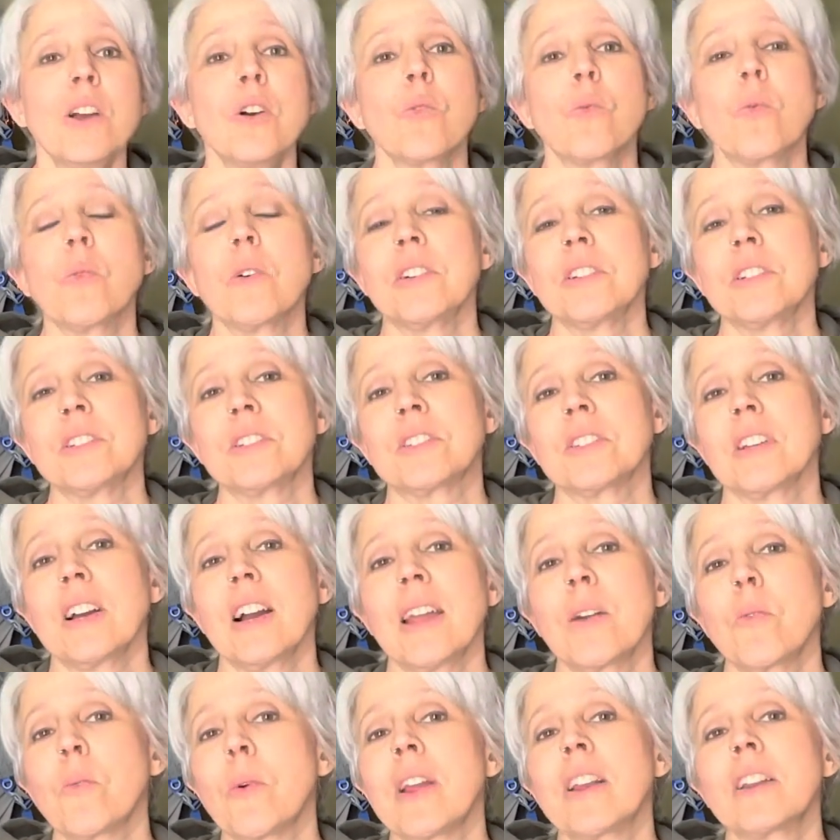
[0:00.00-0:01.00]
was
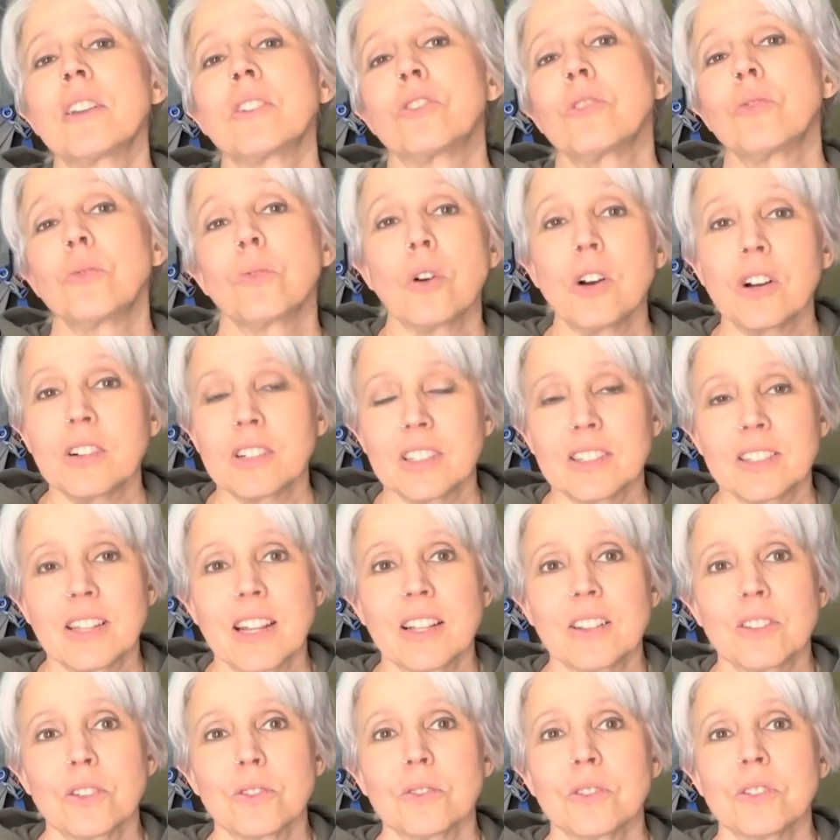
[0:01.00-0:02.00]
I waited too long to
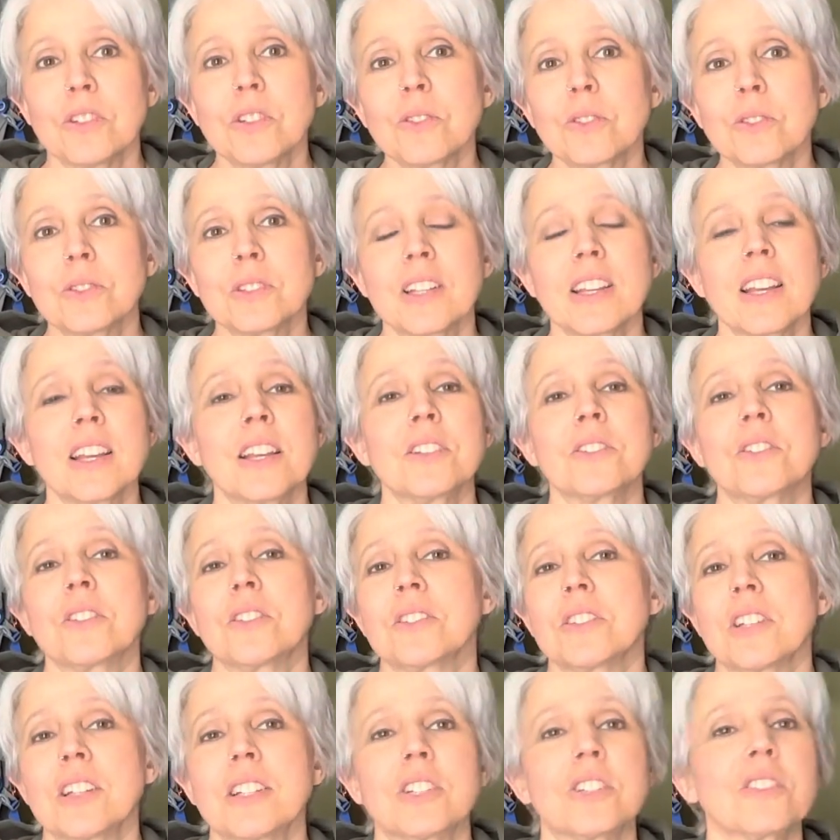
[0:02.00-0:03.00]
take those 0 days
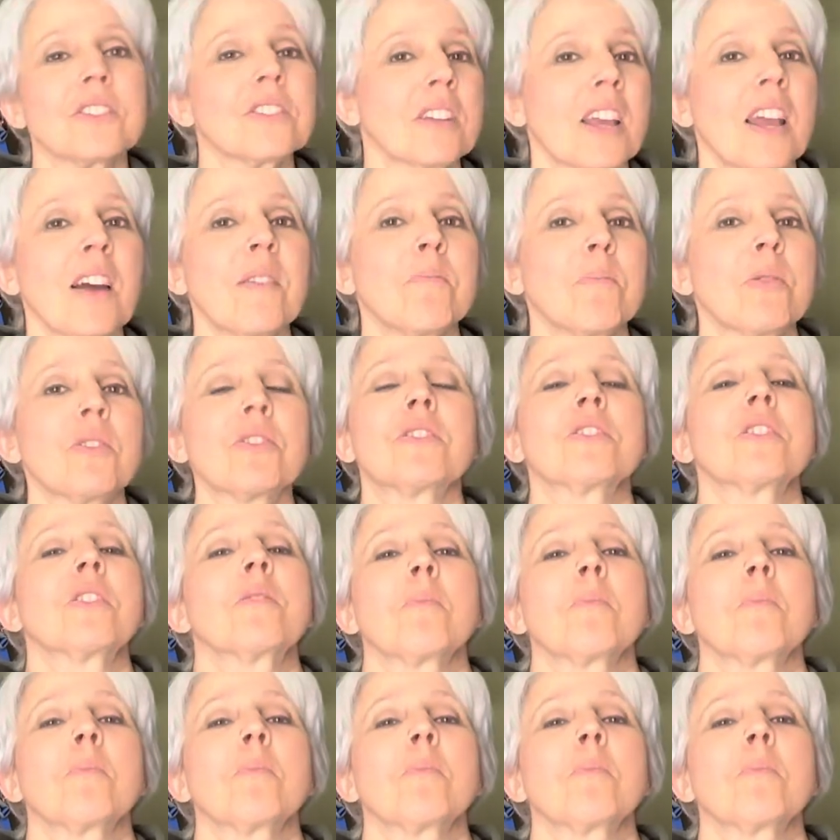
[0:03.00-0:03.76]
because I just kept pushing